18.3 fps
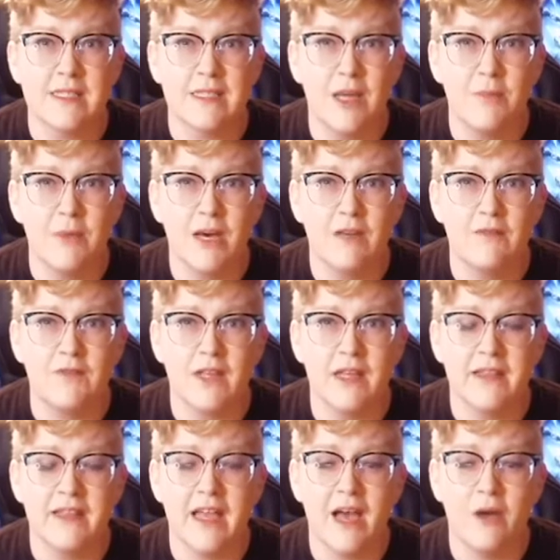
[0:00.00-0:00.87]
I might have
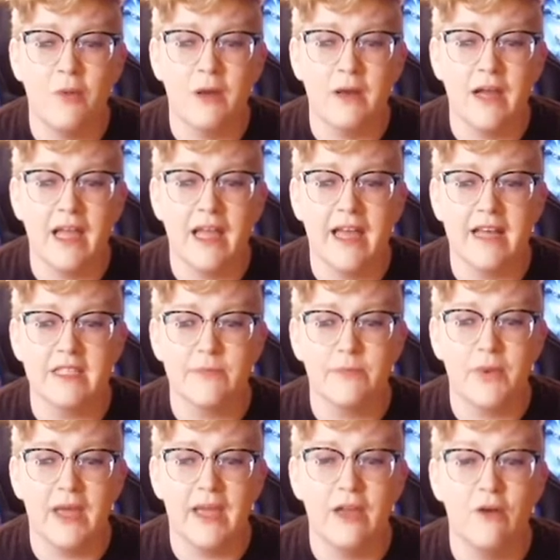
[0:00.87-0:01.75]
done that when I had to
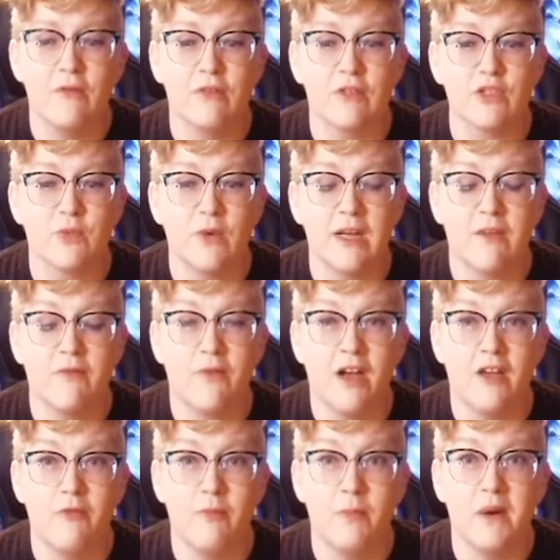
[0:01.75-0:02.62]
pay over
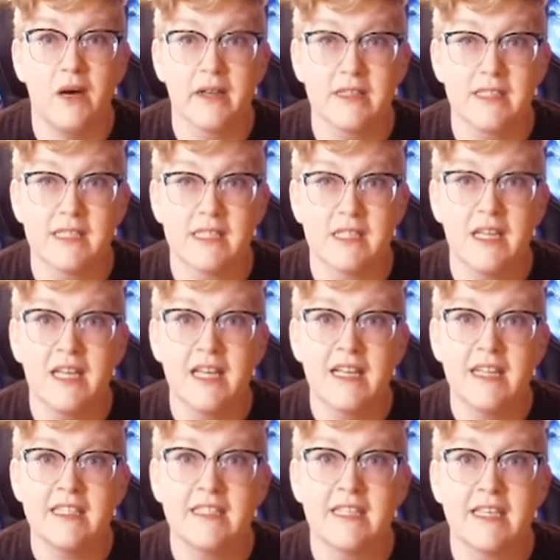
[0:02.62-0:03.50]
$25
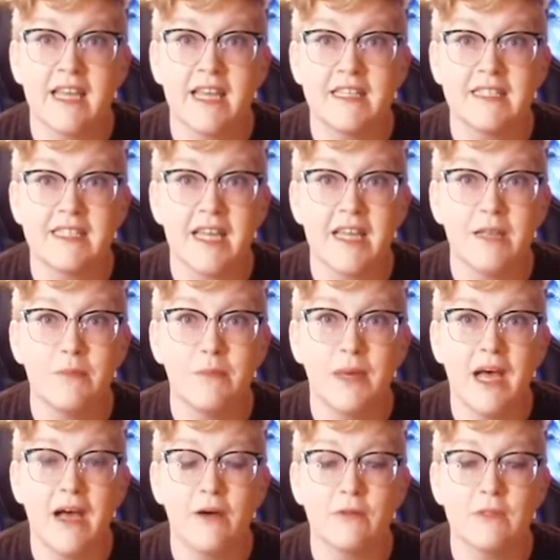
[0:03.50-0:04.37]
to get 10
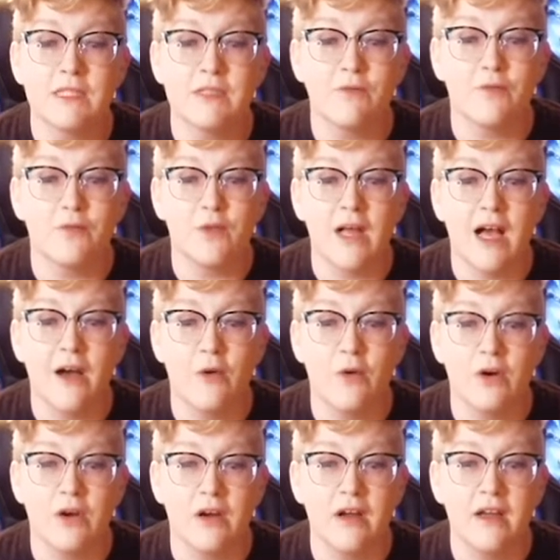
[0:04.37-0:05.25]
pounds of
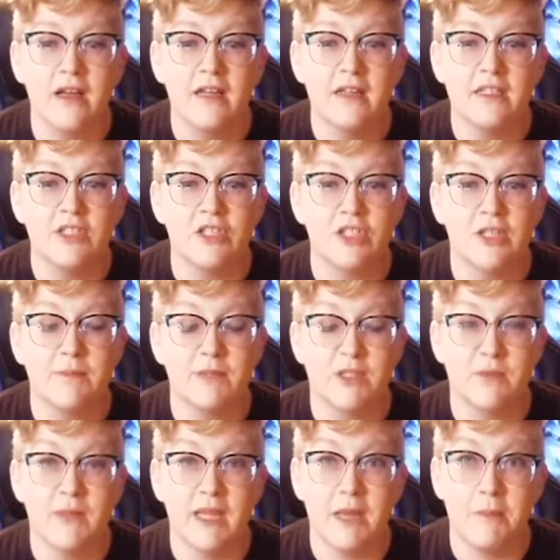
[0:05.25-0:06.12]
flour
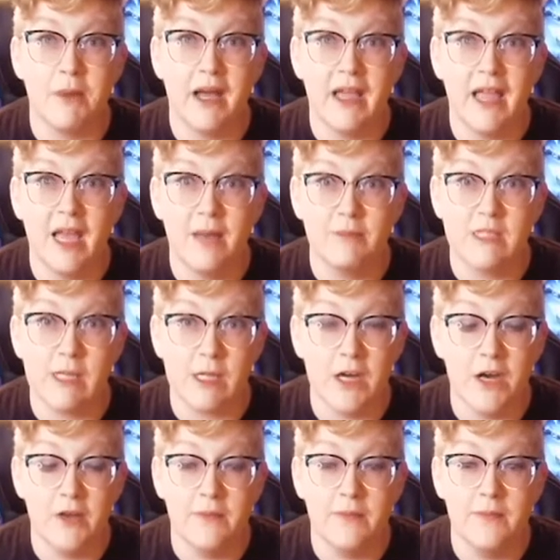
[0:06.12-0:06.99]
shipped to me by
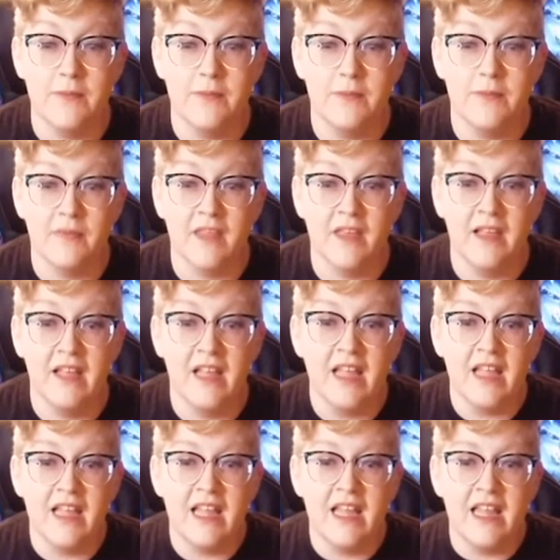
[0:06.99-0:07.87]
Amazon.
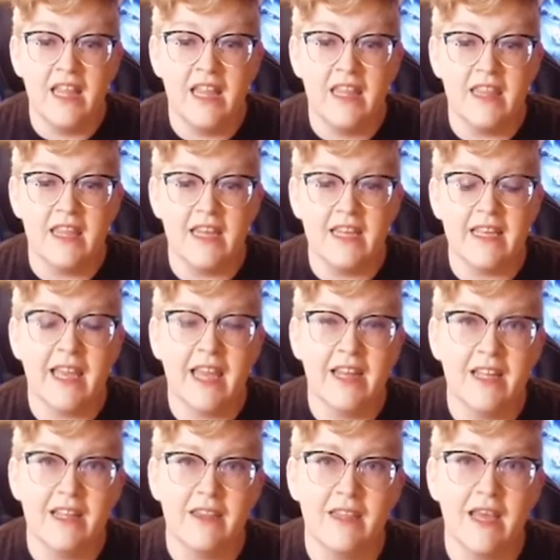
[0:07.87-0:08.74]
Then
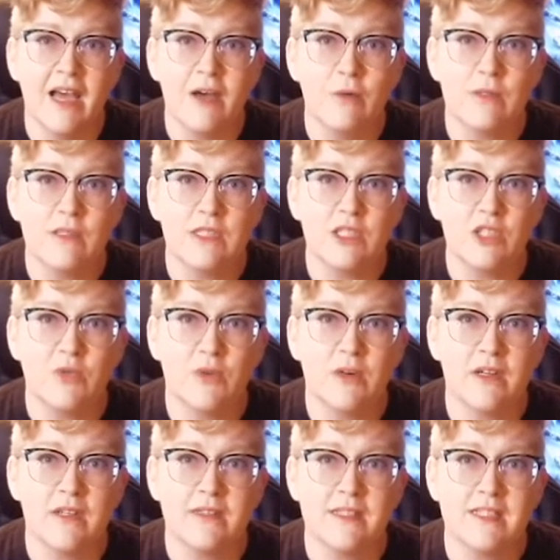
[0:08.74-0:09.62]
again, that was
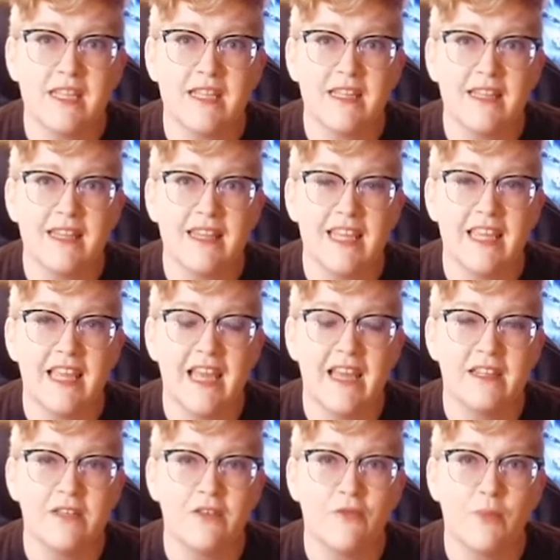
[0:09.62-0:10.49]
towards the
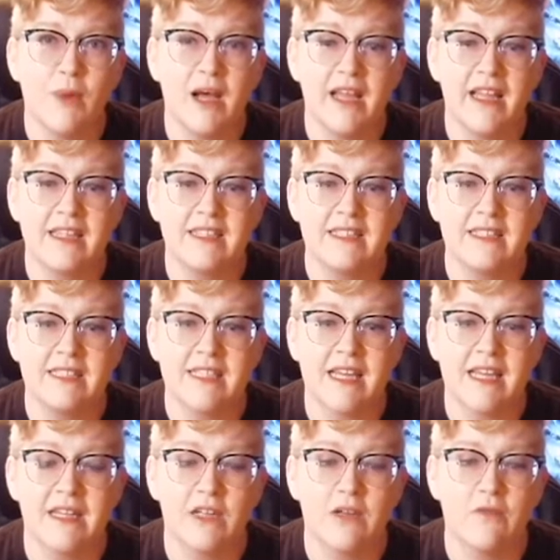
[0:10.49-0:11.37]
end of my
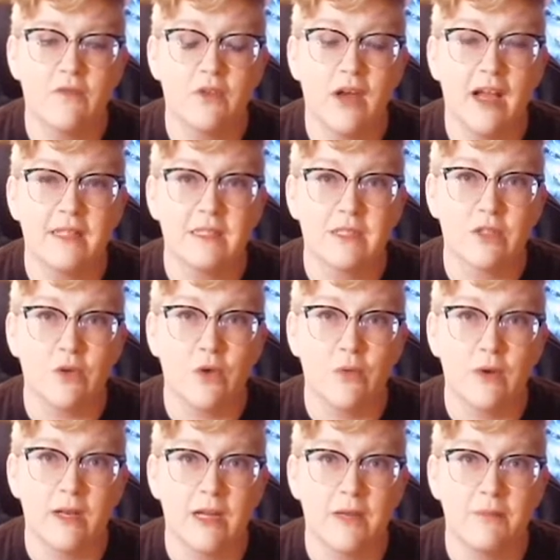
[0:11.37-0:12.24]
second year of grad
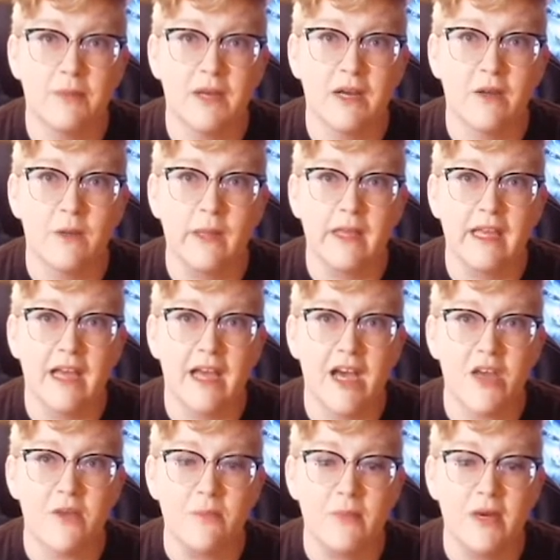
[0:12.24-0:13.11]
school when I barely
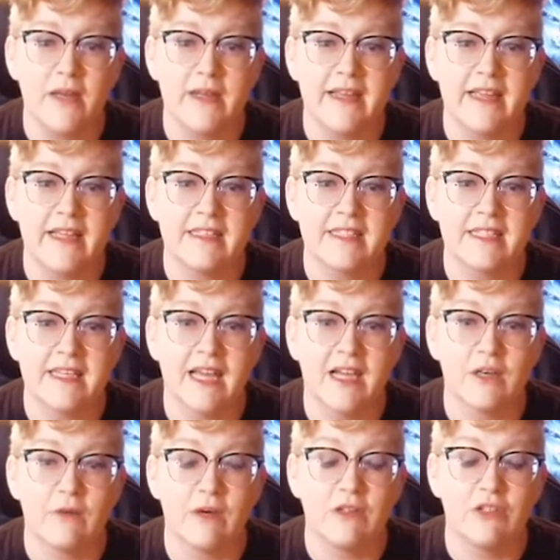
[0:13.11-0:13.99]
had money to
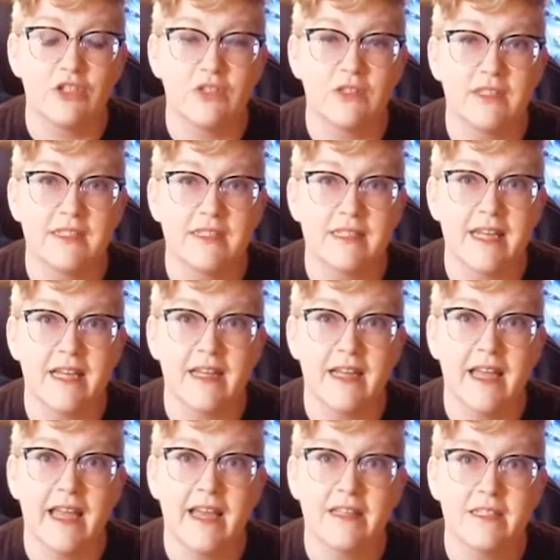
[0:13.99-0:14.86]
get groceries, and
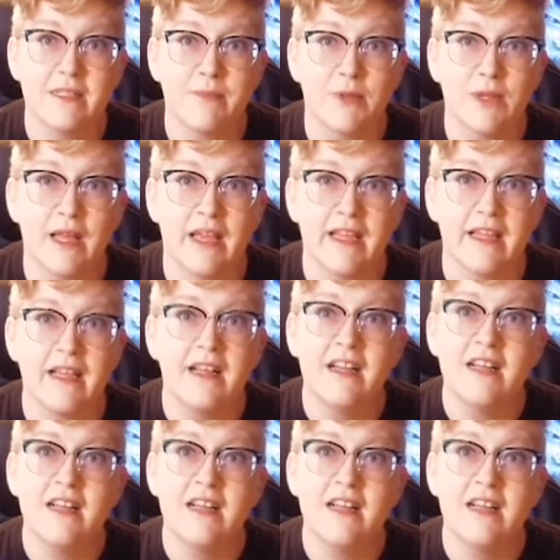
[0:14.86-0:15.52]
I had to play